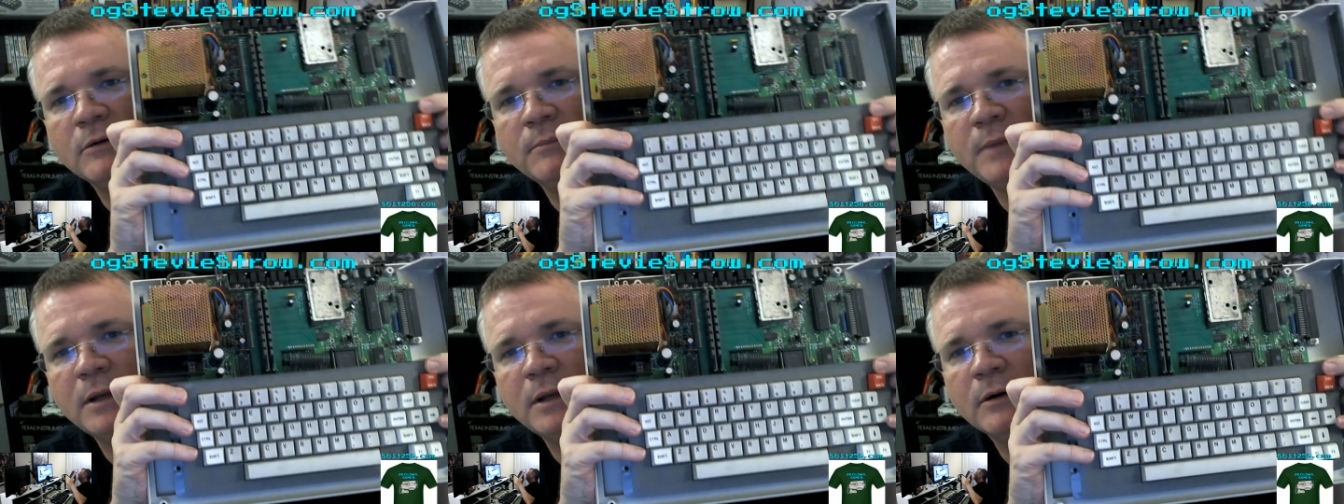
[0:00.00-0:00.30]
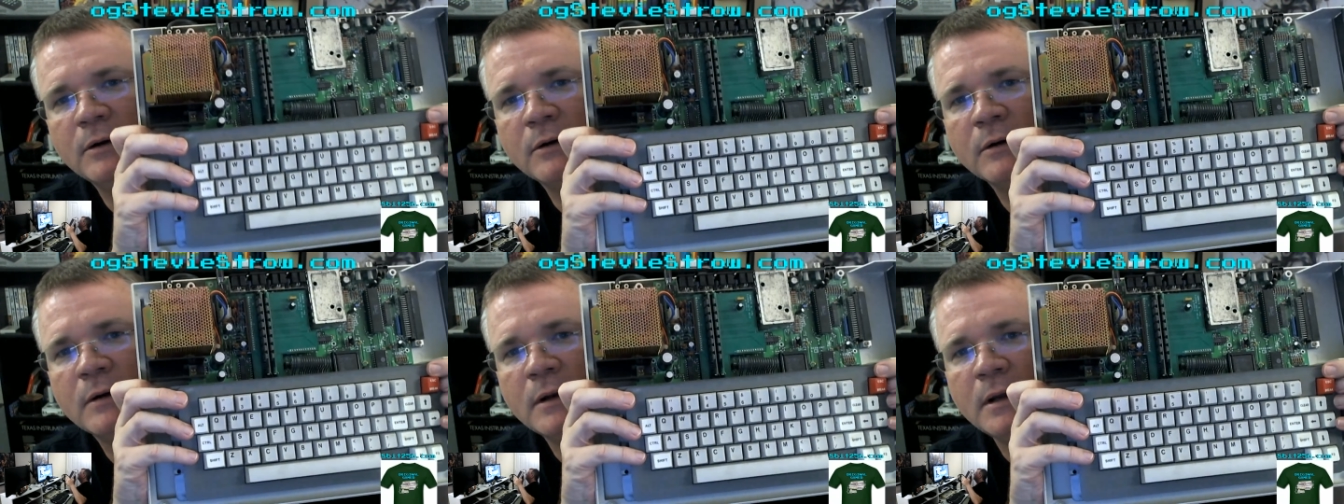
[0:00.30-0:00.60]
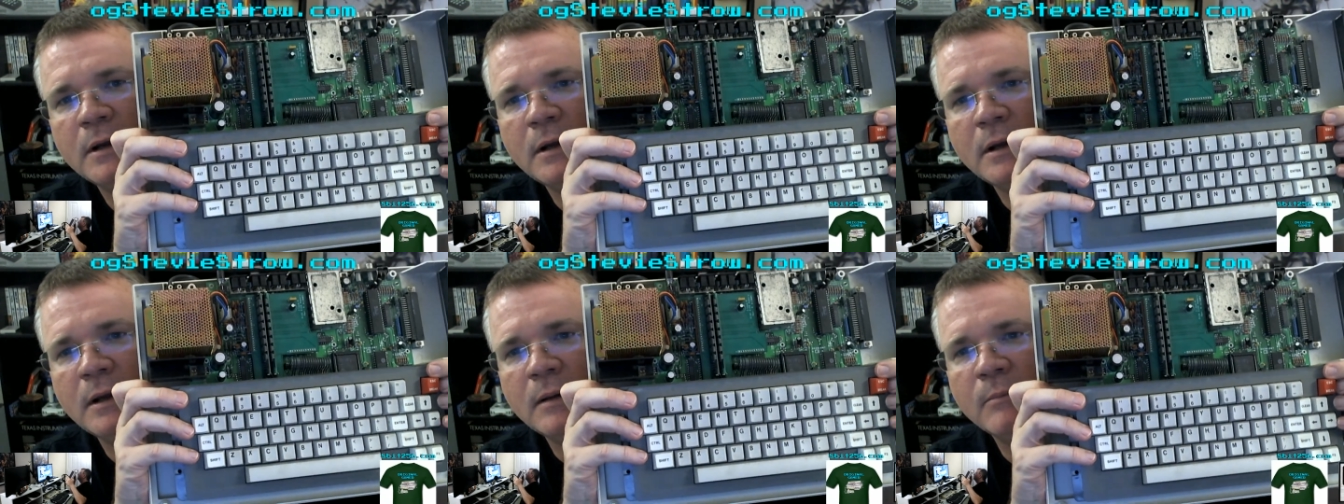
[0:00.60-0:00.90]
meaner
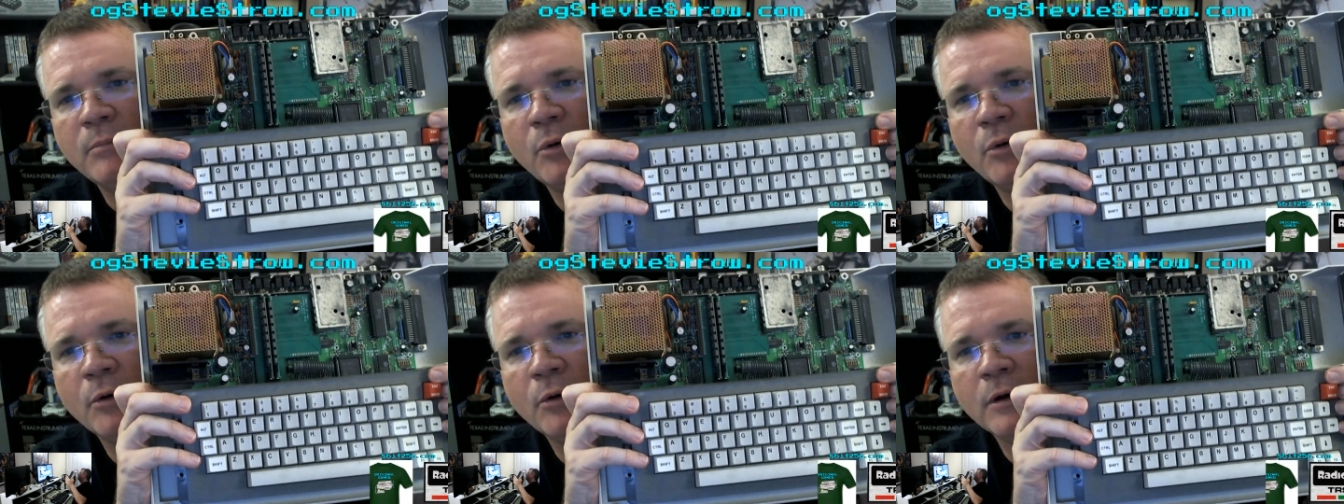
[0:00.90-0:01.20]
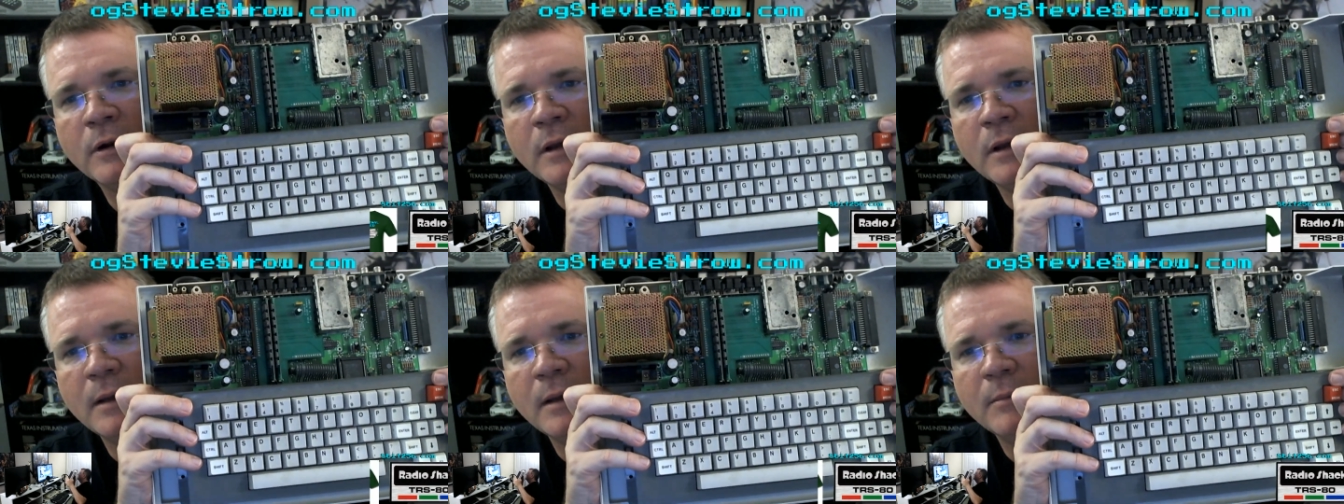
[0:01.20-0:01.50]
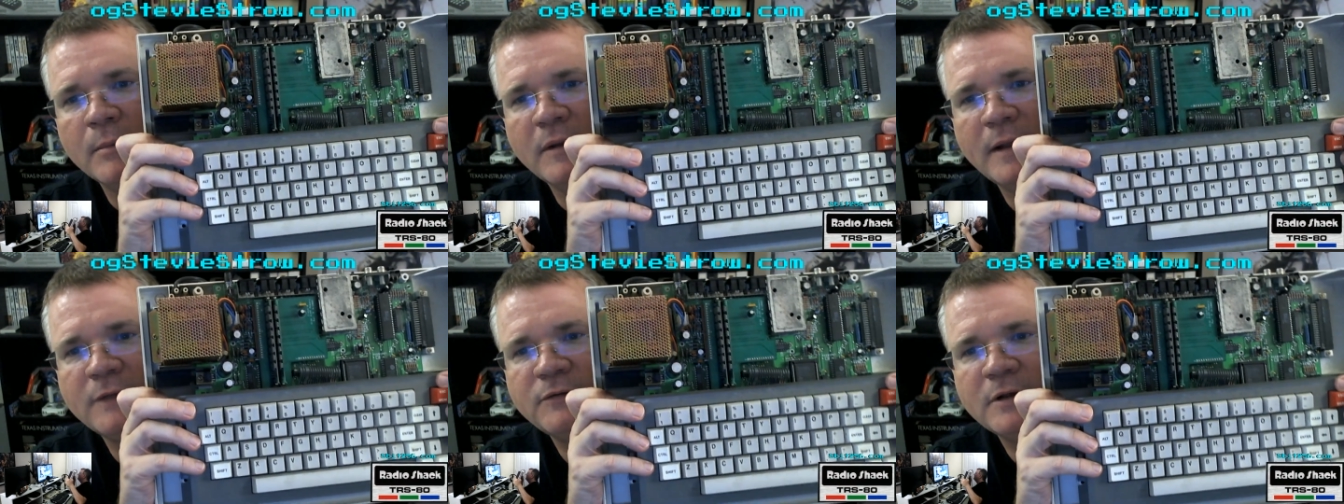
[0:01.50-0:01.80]
board.
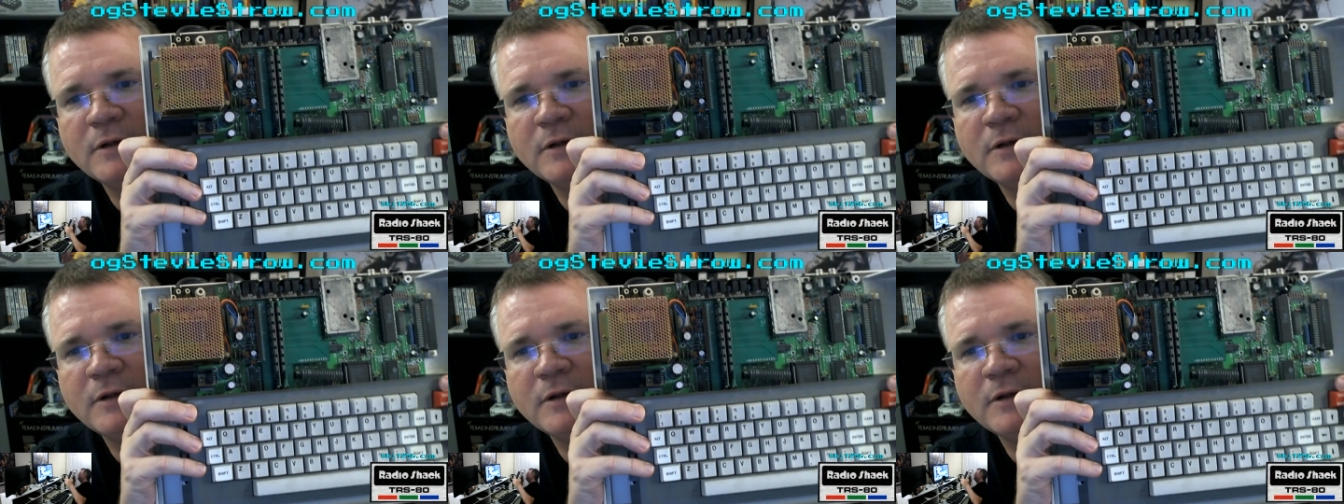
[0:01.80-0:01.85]
But that's the